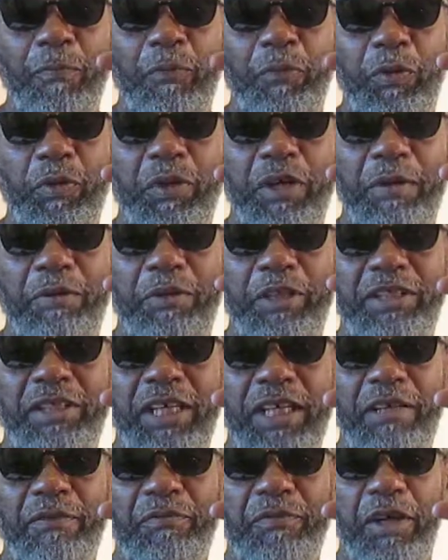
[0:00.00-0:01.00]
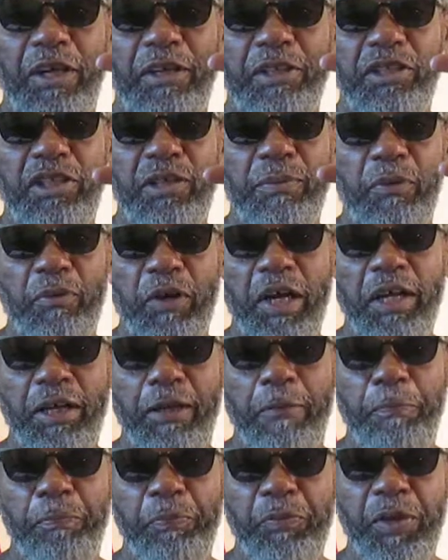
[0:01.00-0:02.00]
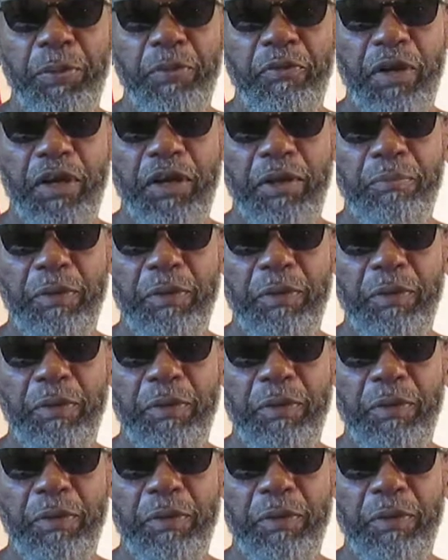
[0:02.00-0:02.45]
We were in a state of uh, Chimurenga Chimurenga